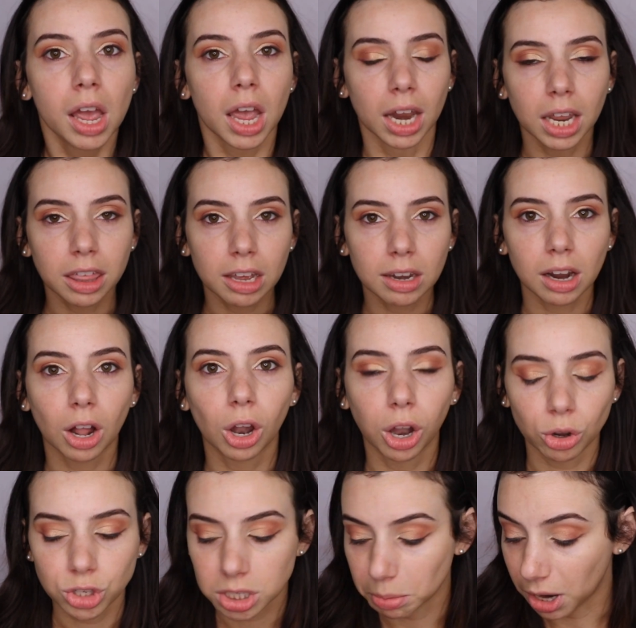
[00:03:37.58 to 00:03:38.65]
anything
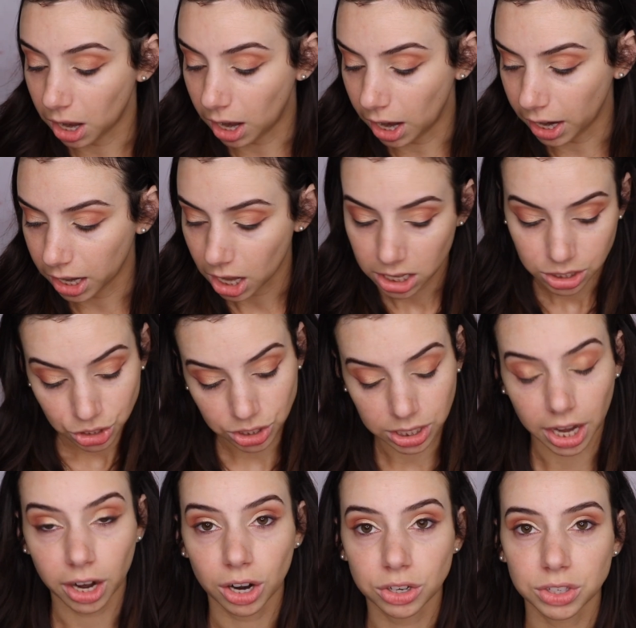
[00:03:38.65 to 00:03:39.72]
close to my eye
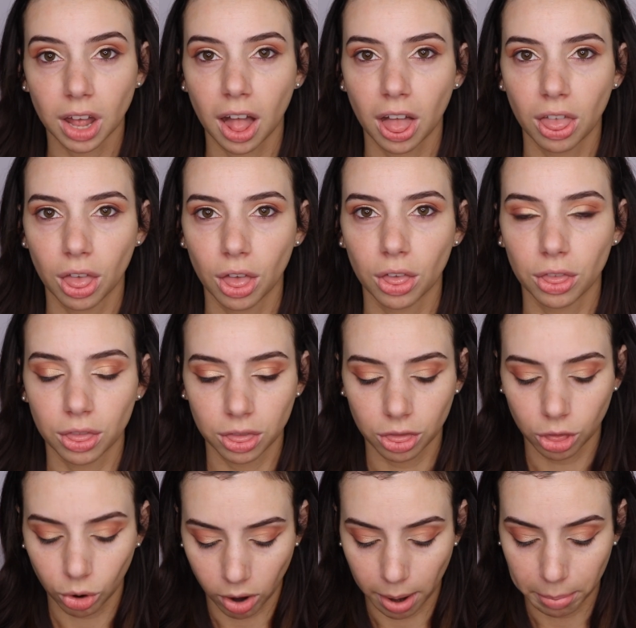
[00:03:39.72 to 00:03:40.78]
scares
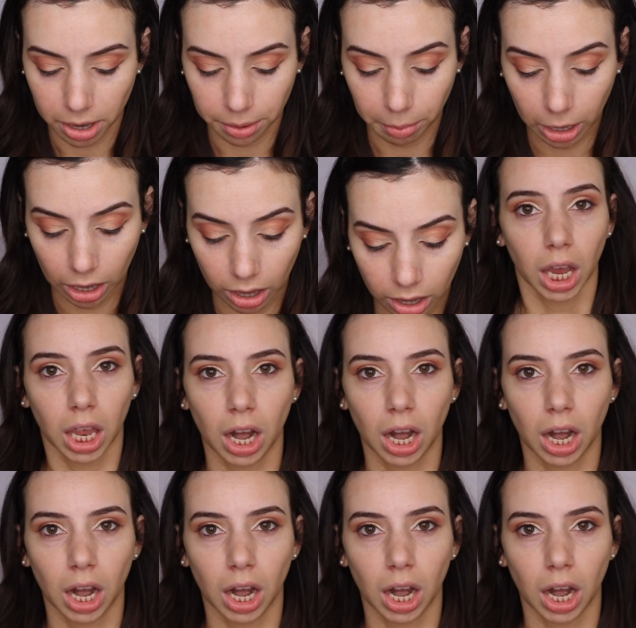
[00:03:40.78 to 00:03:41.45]
the crap out of me.